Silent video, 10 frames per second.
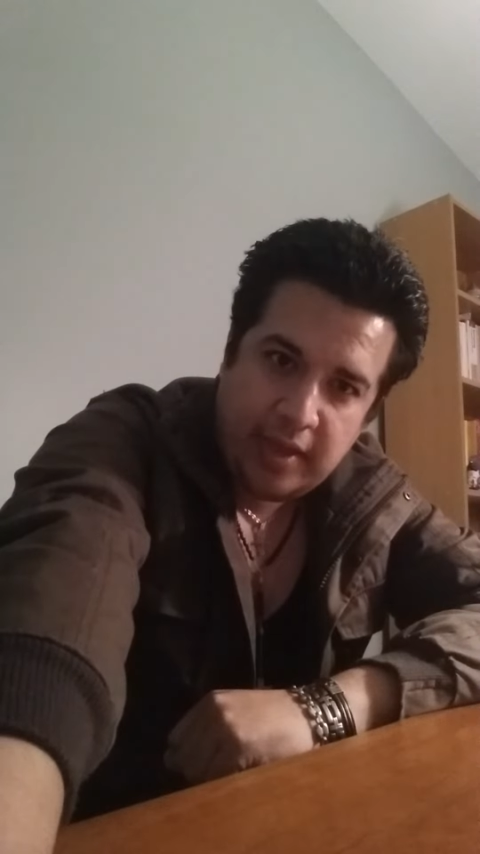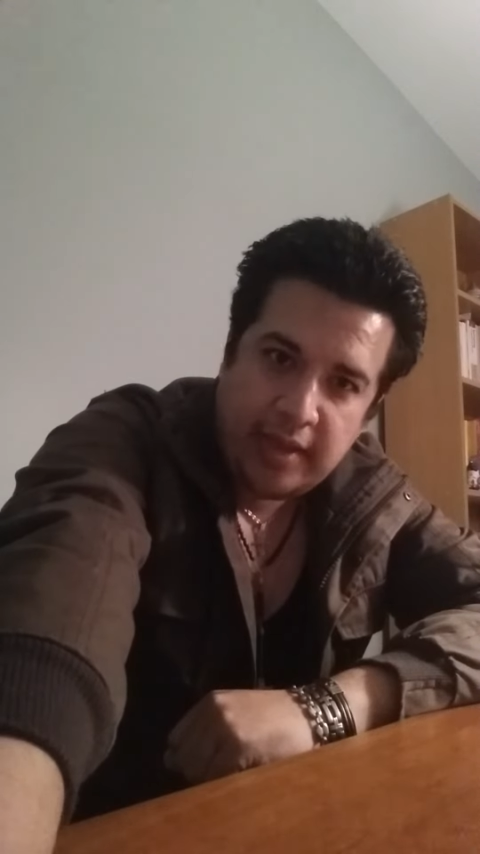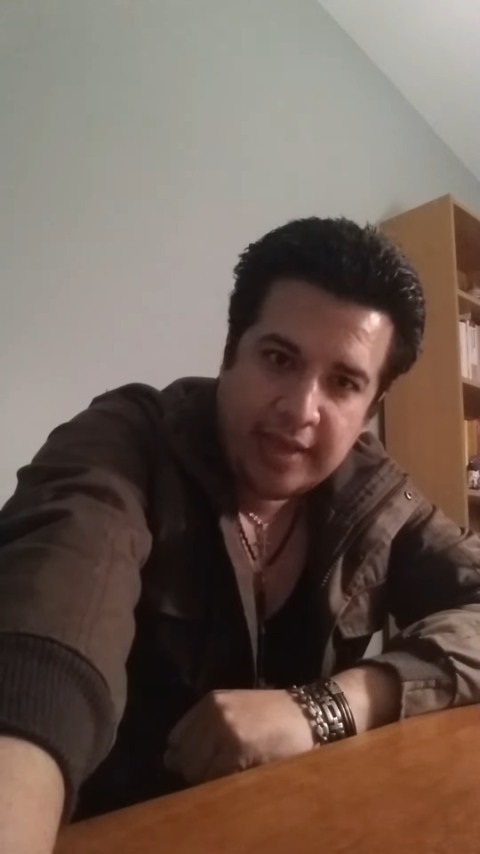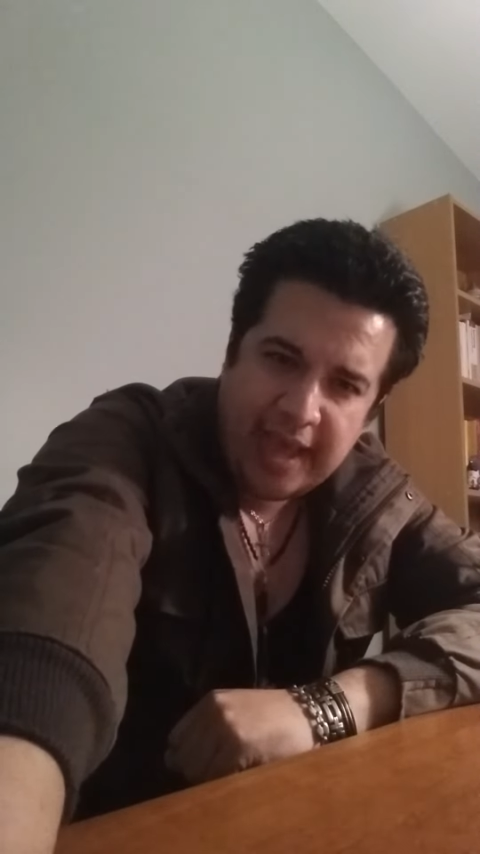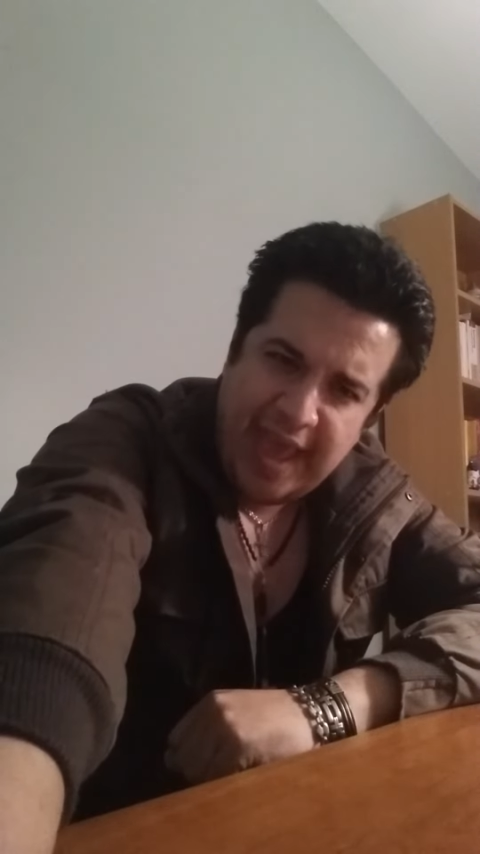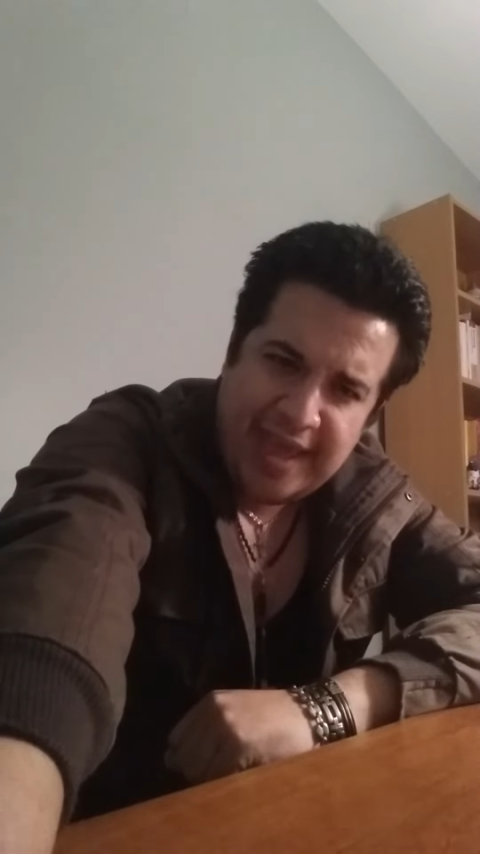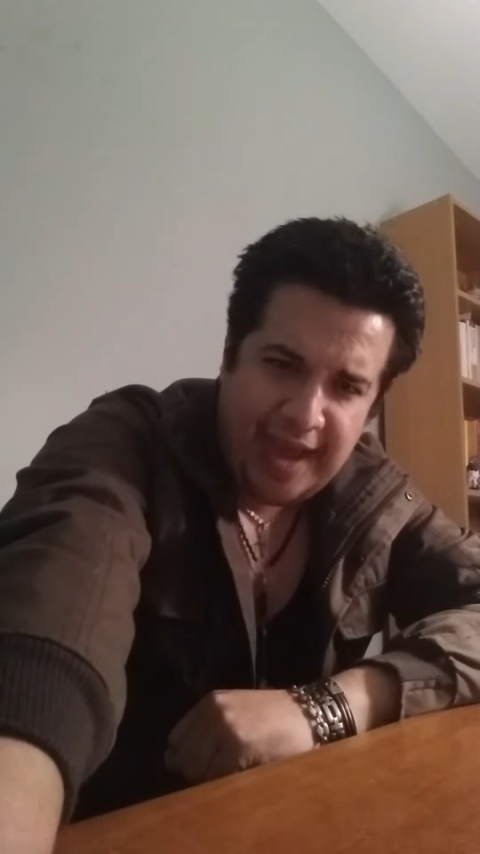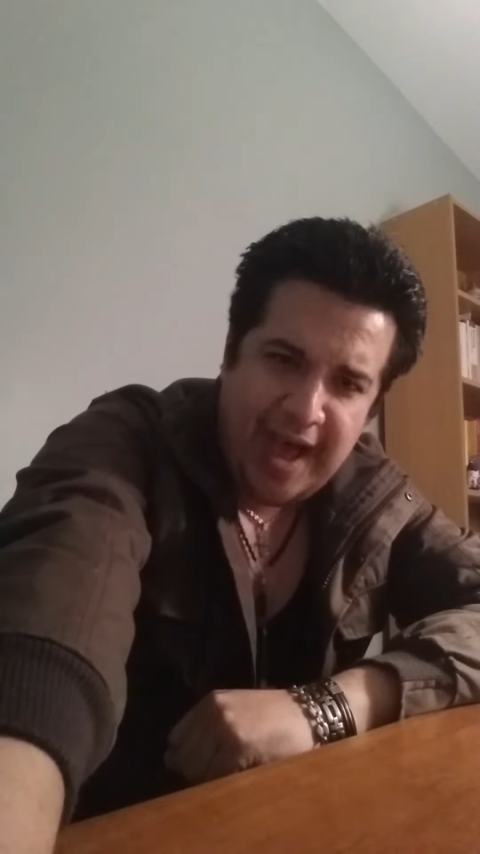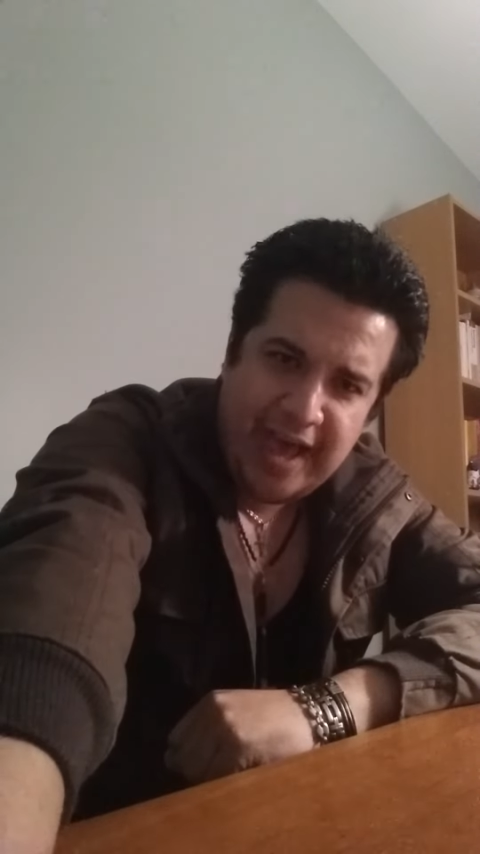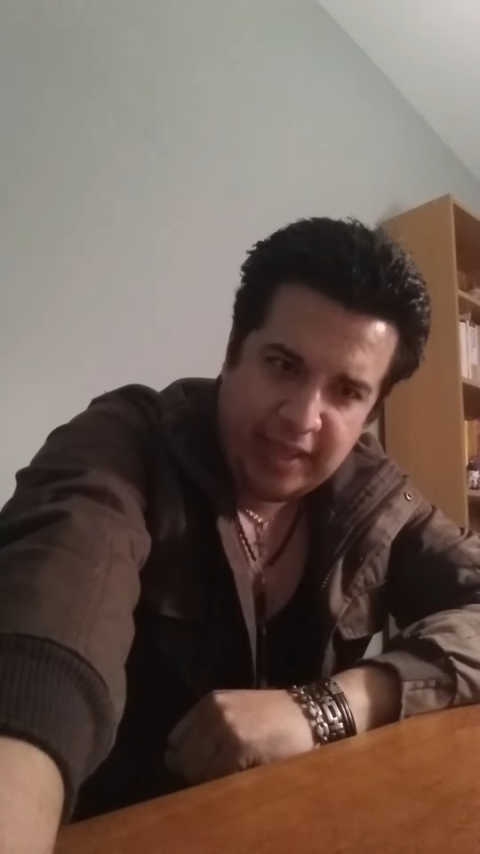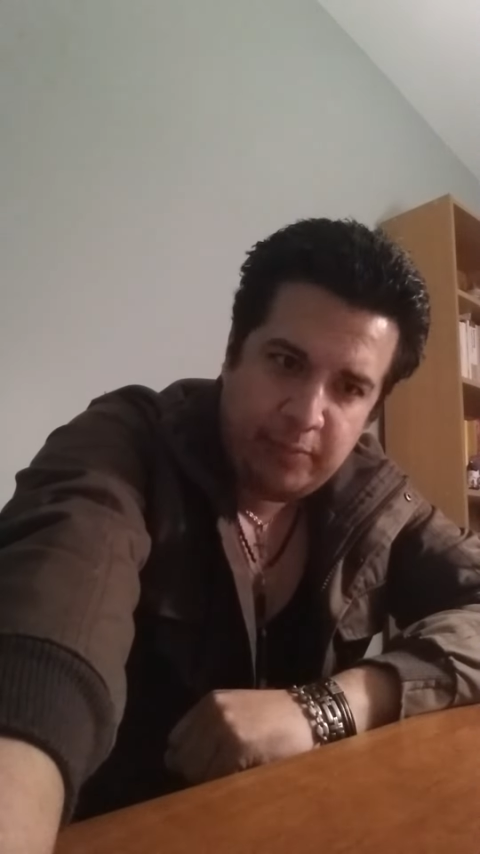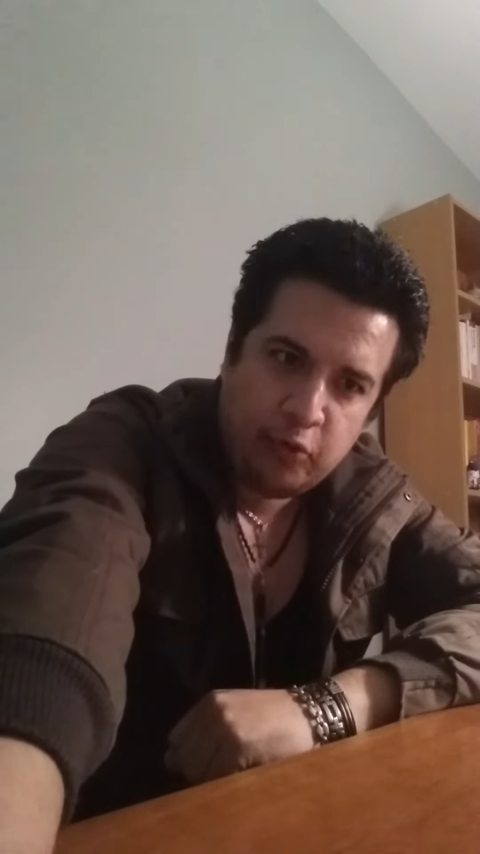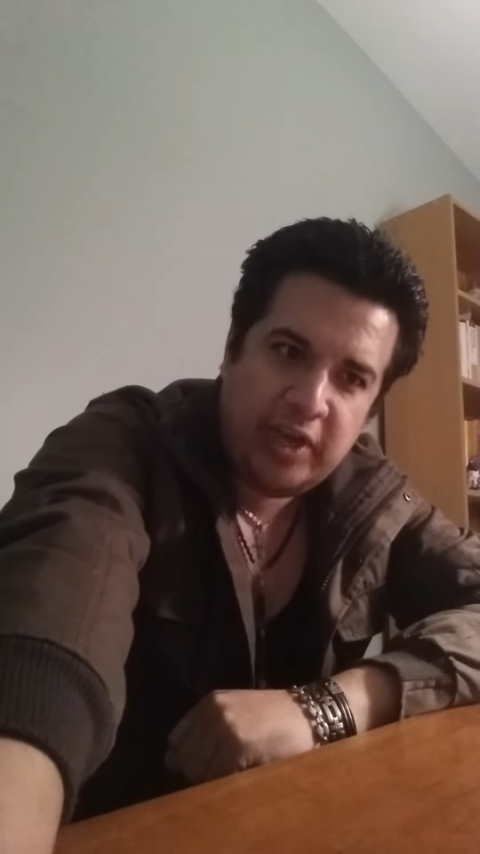and I am